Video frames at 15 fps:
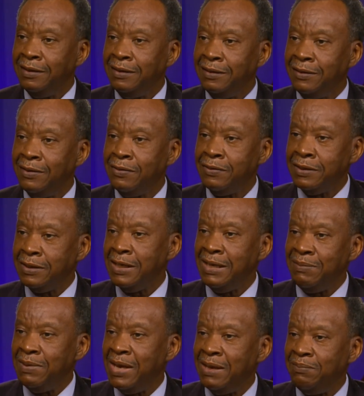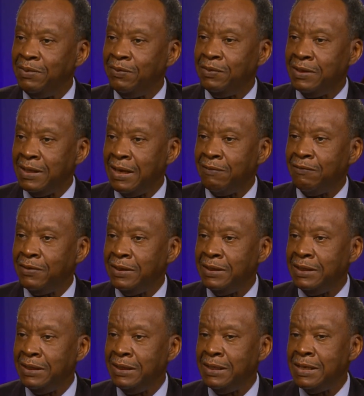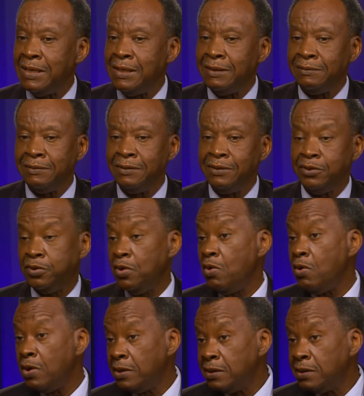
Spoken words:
And the owner came and asked me, could I run the stores?